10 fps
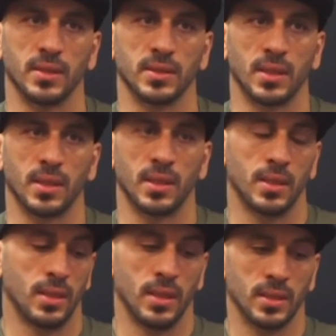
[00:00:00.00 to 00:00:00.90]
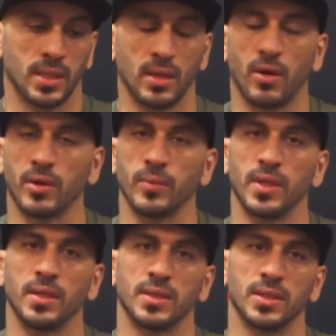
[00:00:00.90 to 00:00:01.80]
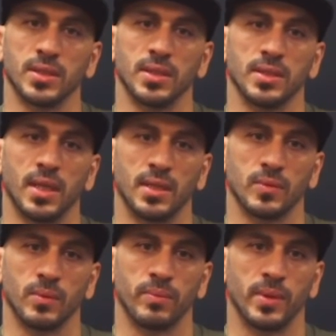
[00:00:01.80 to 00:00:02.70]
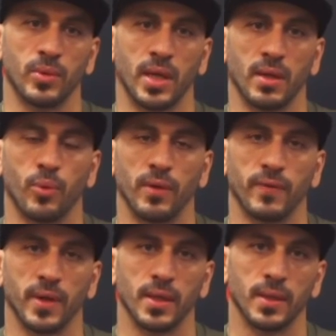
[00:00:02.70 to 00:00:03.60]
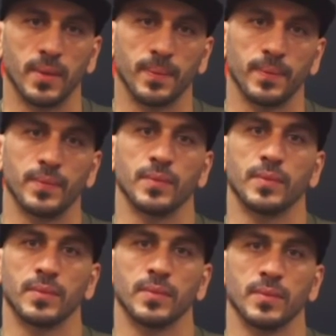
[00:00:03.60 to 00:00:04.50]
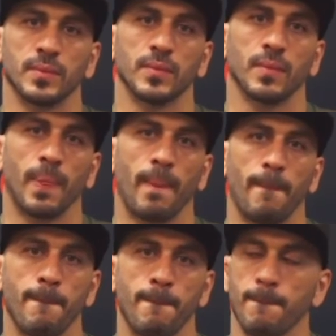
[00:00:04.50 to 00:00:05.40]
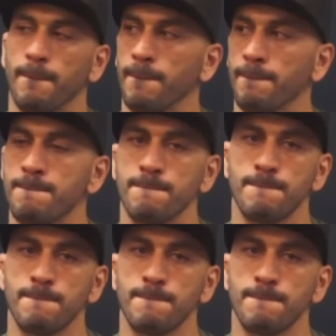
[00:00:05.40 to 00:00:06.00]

because it's kind of hard to win a decision these days when people kind of point fight. Rick Sanchez?